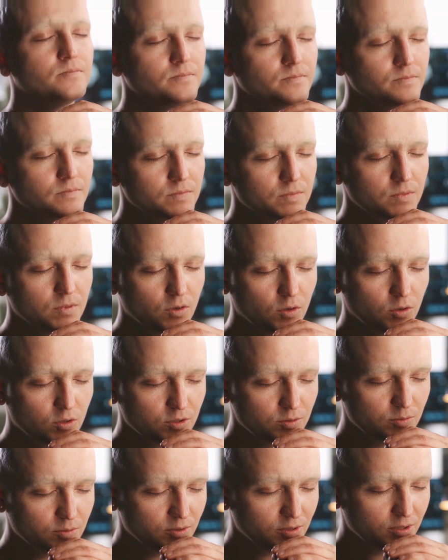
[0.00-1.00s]
um,
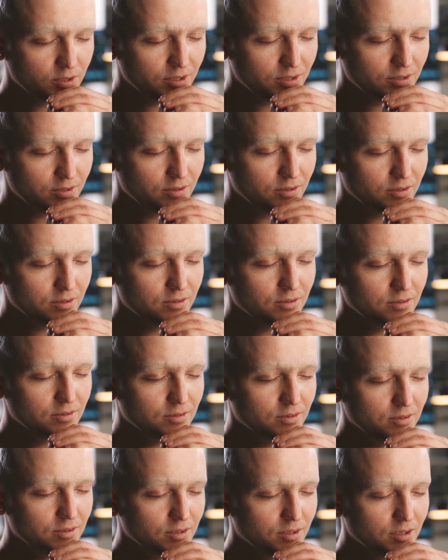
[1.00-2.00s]

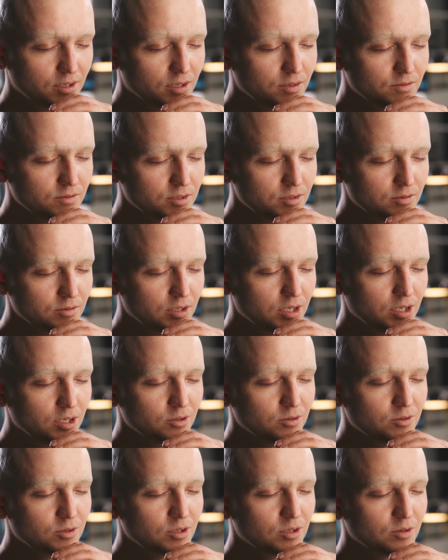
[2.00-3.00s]
I am a
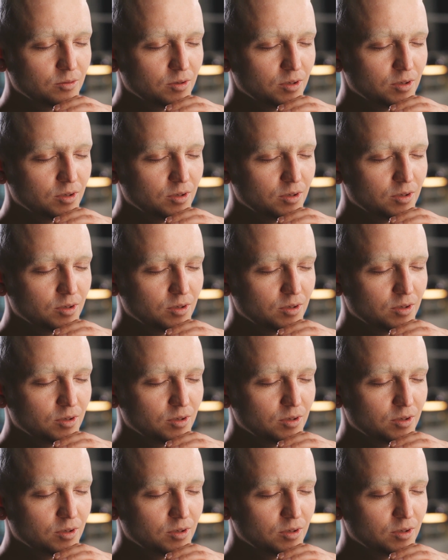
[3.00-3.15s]
believer